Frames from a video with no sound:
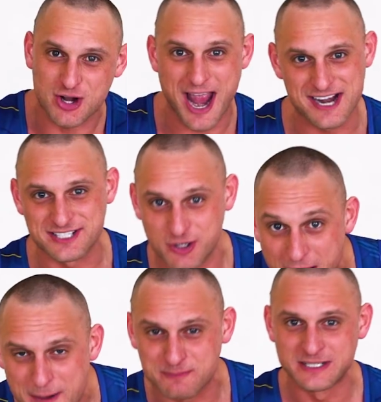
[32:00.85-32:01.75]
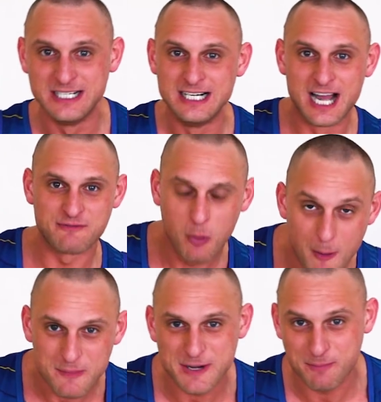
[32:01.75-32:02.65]
transcript. If you
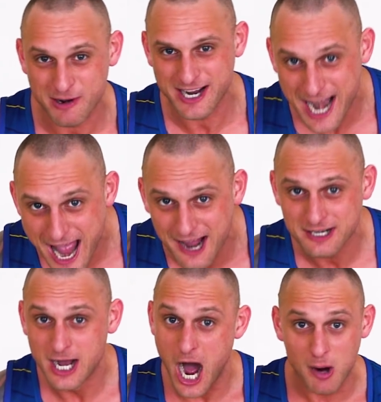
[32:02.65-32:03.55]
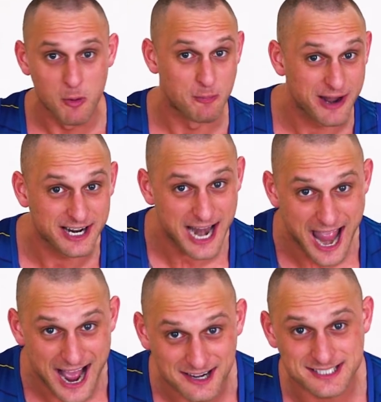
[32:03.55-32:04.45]
want me to bring it out, I will bring it
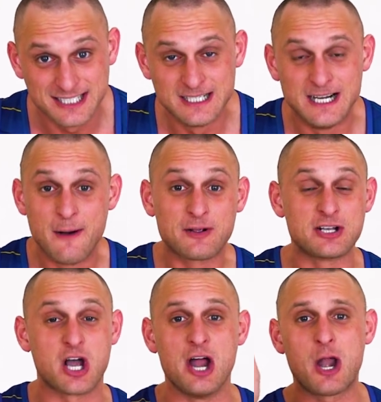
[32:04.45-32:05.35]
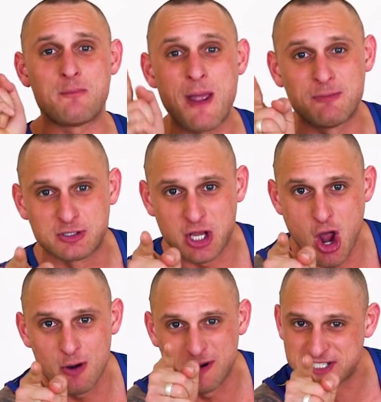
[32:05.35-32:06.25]
out, because I know people
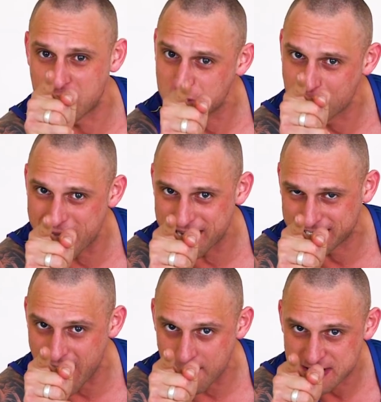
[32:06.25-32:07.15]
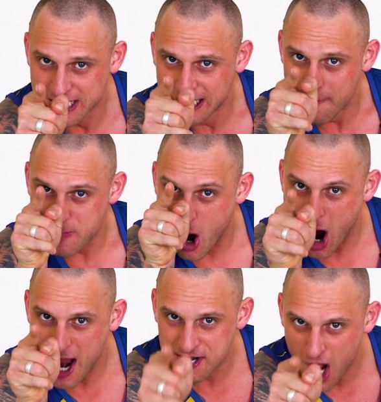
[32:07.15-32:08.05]
turn when social media comes.
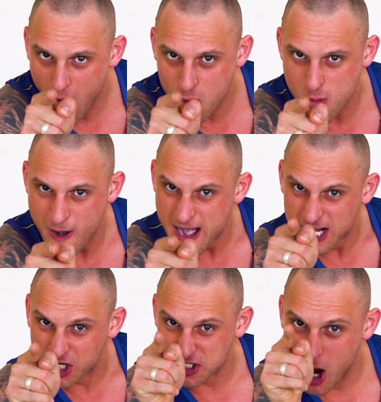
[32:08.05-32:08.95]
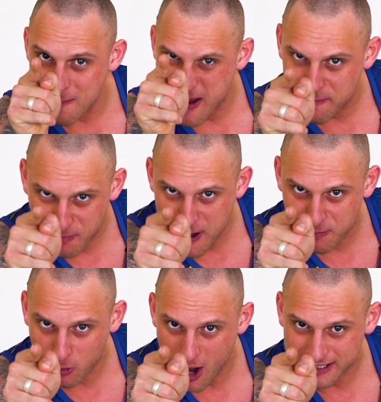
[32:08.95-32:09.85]
I know, because I met
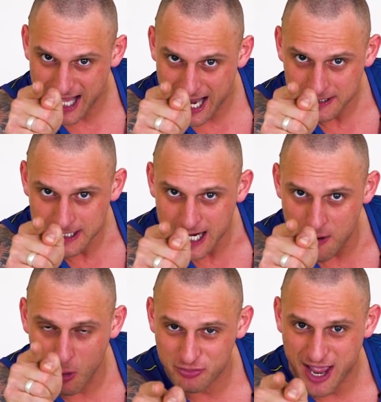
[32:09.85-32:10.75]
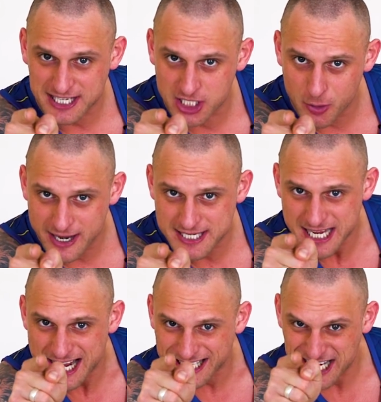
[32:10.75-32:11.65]
people like that. And what they do
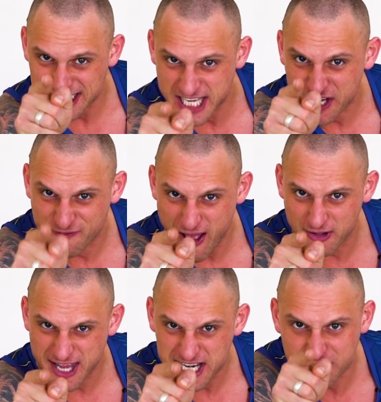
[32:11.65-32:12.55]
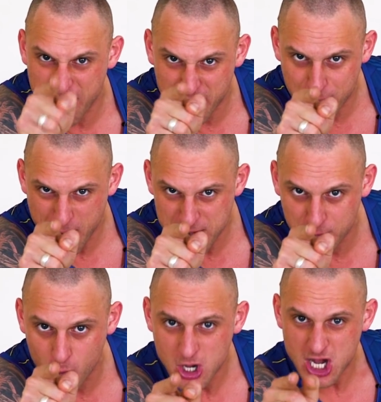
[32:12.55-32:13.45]
is they seek validation from other
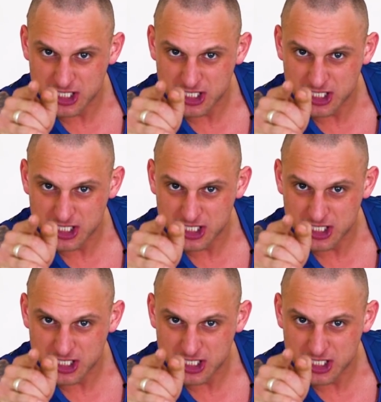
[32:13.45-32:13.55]
people.